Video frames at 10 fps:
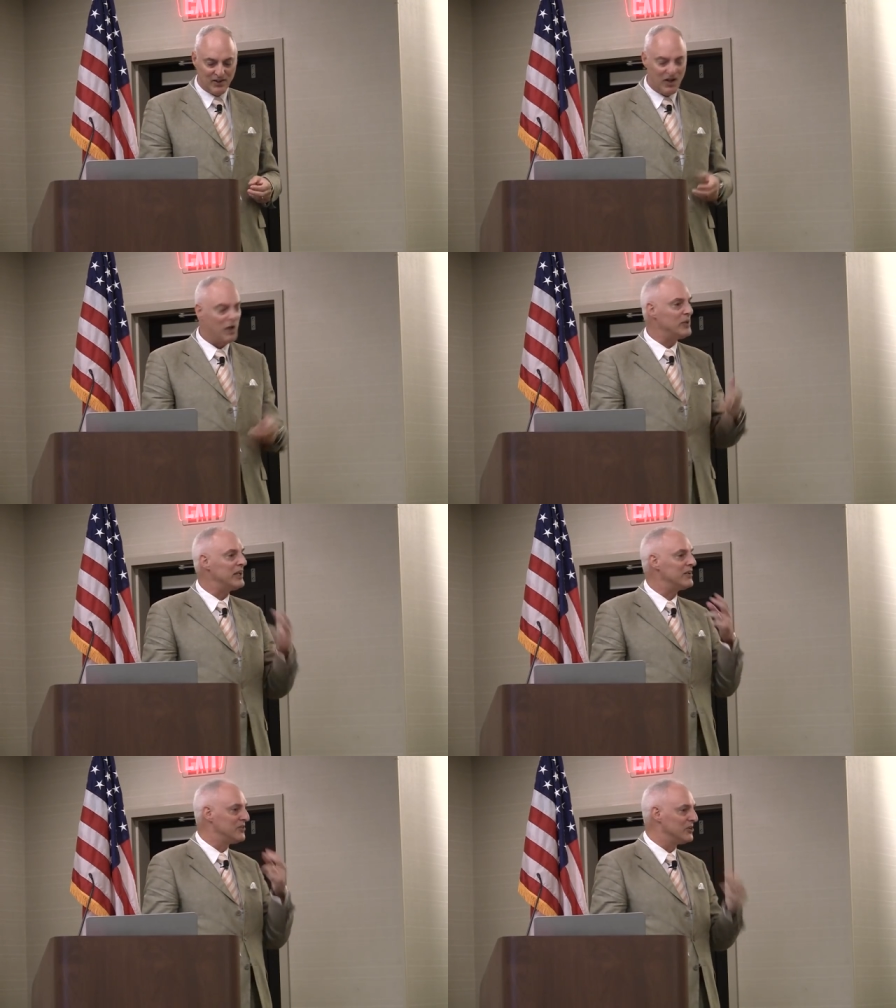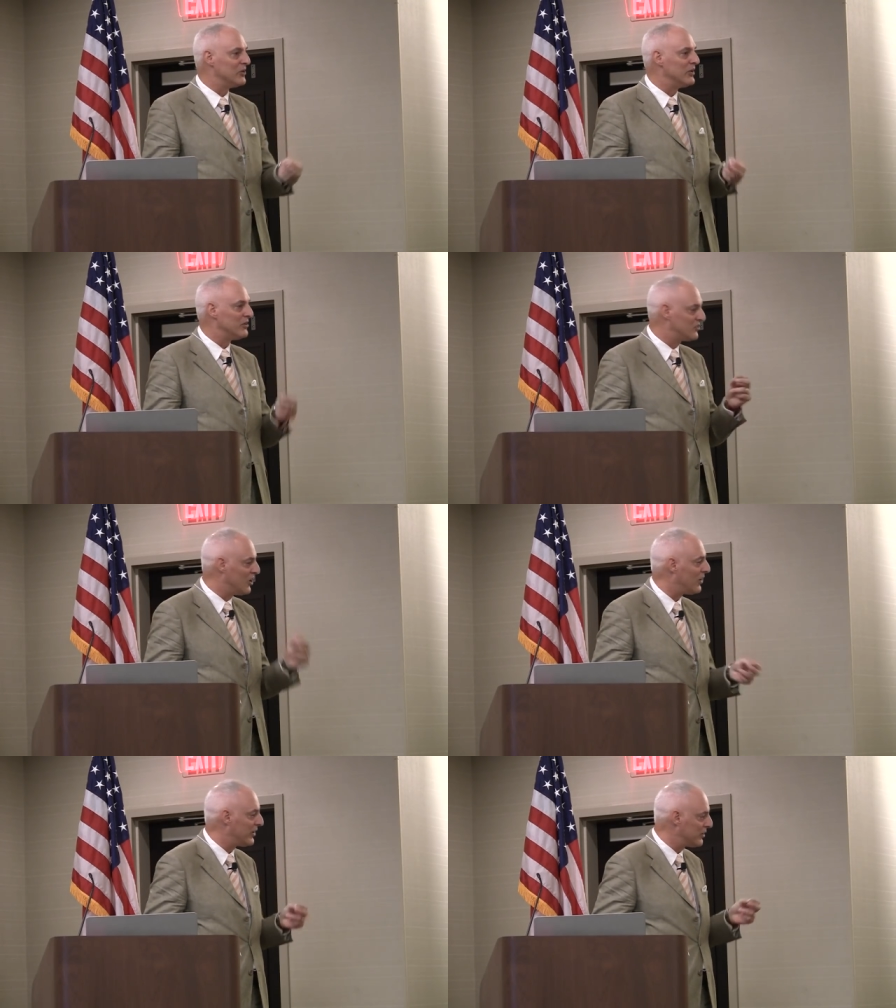All we can do is
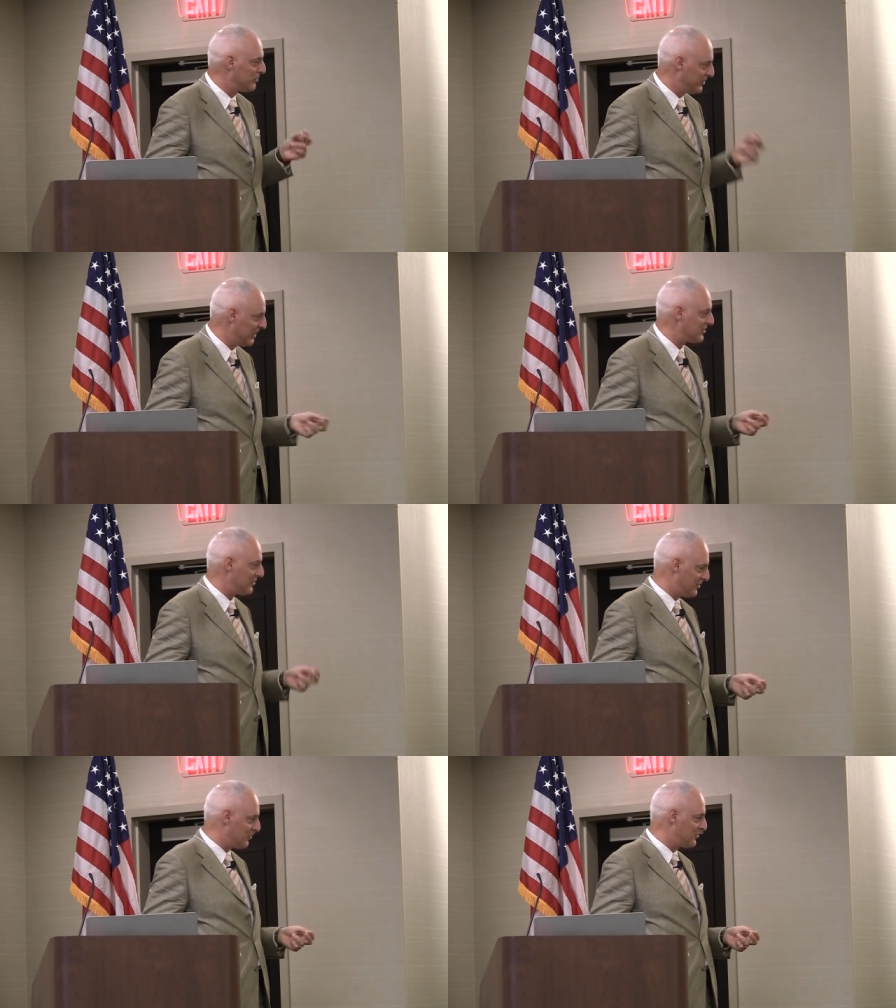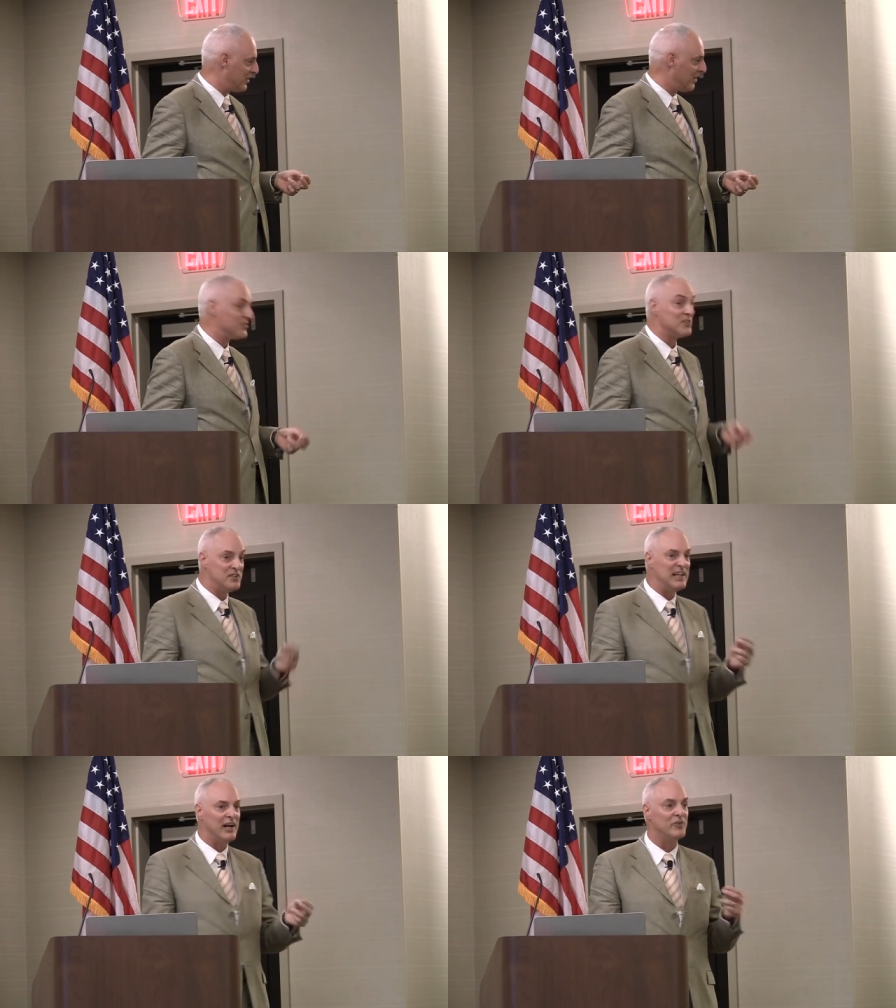go on the predictions themselves and
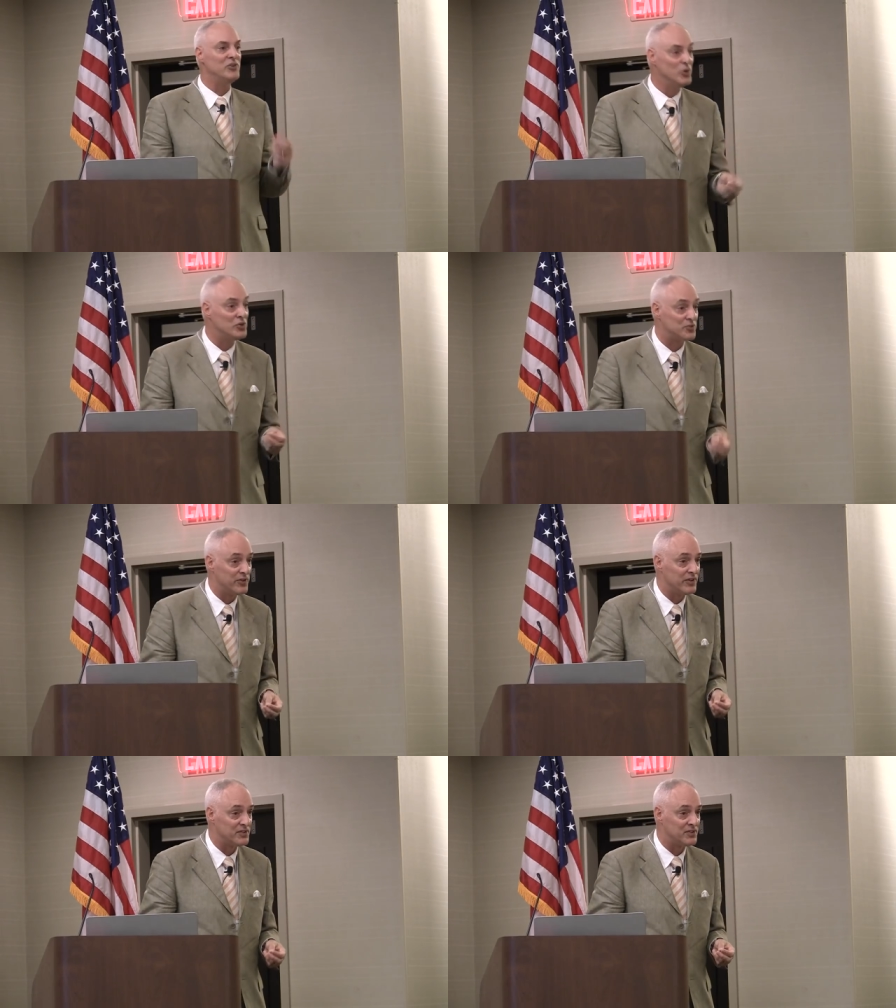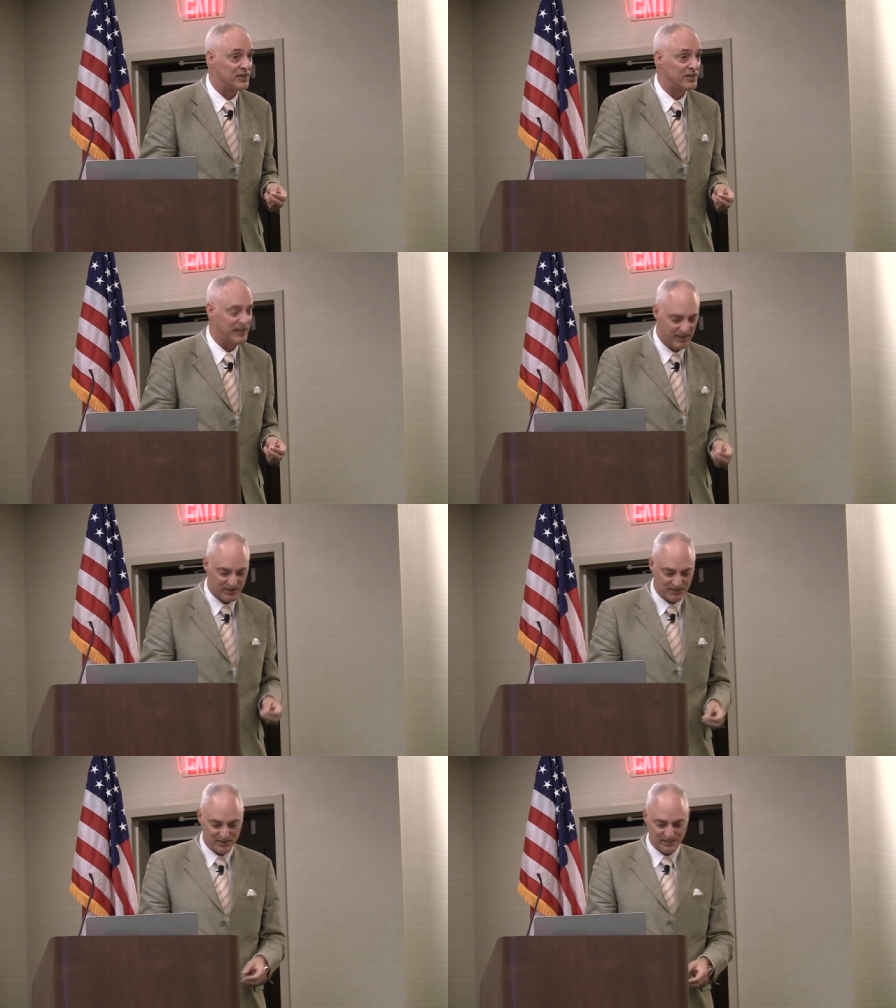see how useful this theory
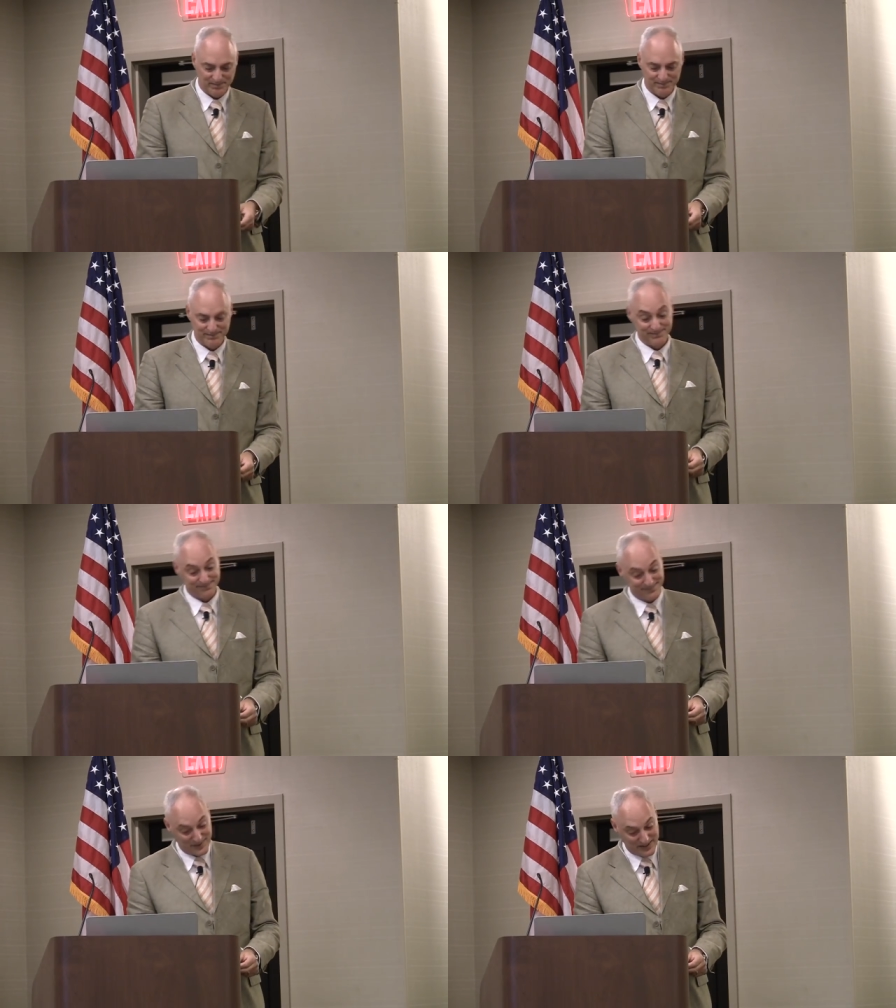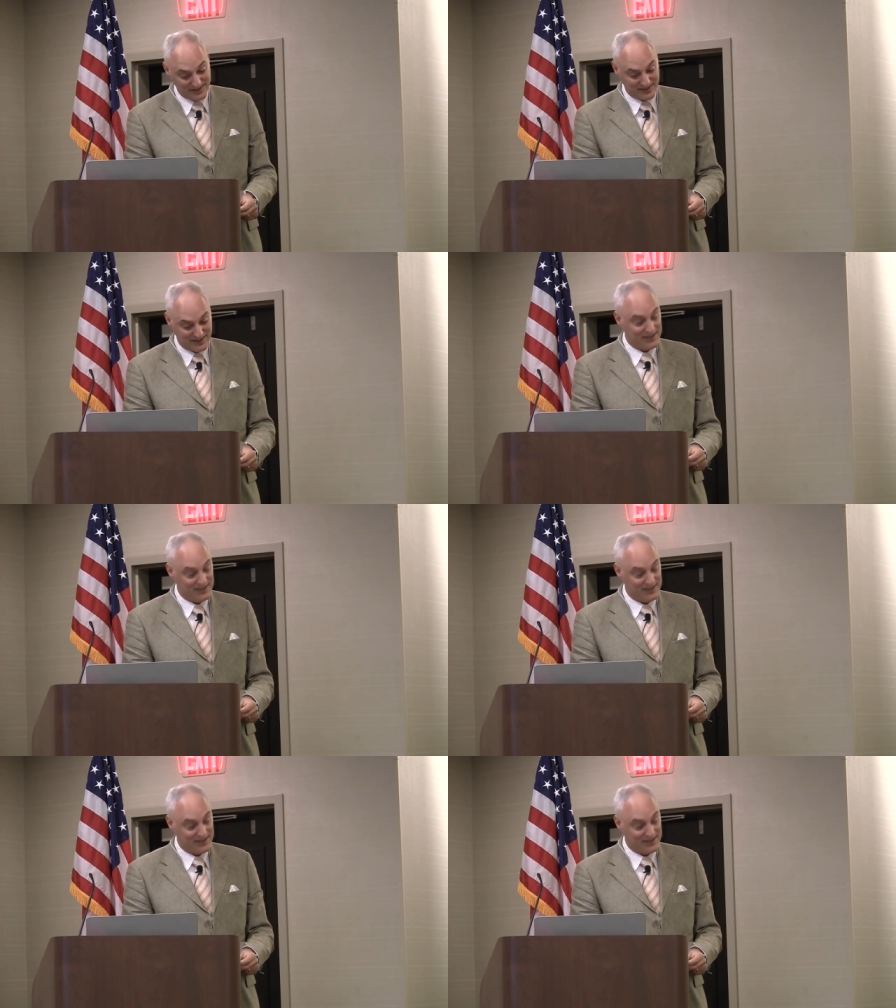is. Well,